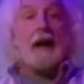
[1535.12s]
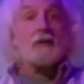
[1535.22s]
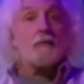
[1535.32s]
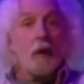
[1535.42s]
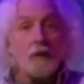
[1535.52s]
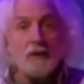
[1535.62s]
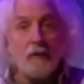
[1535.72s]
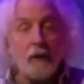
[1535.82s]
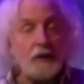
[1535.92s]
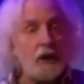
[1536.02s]
most
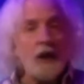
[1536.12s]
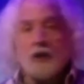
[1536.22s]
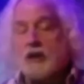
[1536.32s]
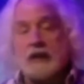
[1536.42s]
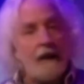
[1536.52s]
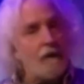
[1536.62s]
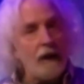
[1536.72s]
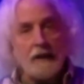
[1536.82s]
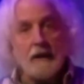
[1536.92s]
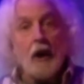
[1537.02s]
of which she never
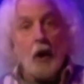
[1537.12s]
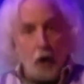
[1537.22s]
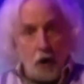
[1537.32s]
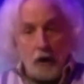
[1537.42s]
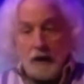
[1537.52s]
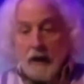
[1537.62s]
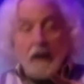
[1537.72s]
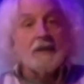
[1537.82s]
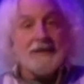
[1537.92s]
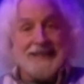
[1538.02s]
had heard,
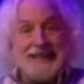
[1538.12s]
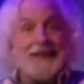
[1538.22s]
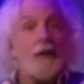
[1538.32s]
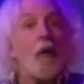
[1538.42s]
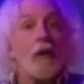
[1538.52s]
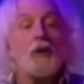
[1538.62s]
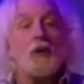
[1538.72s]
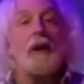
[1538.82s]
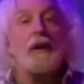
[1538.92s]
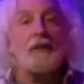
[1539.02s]
seen, or
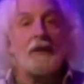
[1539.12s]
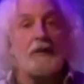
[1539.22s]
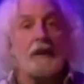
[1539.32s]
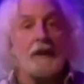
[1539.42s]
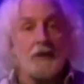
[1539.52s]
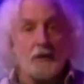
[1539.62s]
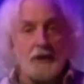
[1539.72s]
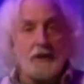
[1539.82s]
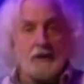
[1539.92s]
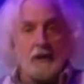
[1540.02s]
knew existed until
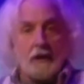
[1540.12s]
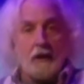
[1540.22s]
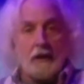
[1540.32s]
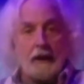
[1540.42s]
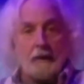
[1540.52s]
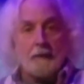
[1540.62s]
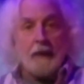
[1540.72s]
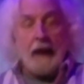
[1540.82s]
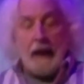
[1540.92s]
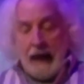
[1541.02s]
she started looking.
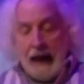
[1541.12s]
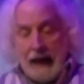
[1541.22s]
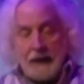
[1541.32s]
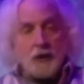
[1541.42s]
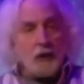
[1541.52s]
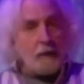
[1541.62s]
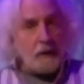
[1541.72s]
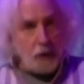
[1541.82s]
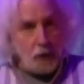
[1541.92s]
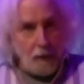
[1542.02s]
And it took me
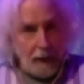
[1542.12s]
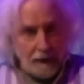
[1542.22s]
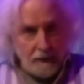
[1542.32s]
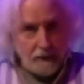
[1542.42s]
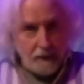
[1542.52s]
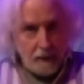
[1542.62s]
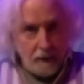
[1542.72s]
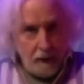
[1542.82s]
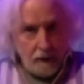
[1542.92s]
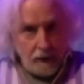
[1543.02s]
2 months
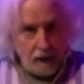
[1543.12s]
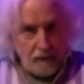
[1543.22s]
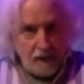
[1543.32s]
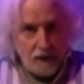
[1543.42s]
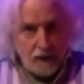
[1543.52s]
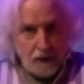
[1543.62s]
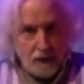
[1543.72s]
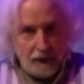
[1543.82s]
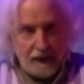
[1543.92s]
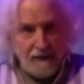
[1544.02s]
to convince her
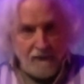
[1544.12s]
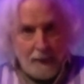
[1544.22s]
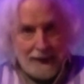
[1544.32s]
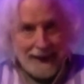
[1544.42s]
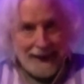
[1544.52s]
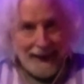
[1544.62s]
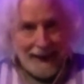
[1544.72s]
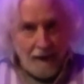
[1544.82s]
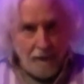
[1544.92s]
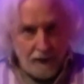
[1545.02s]
to give me
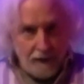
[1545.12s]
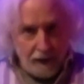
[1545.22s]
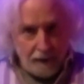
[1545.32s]
everything.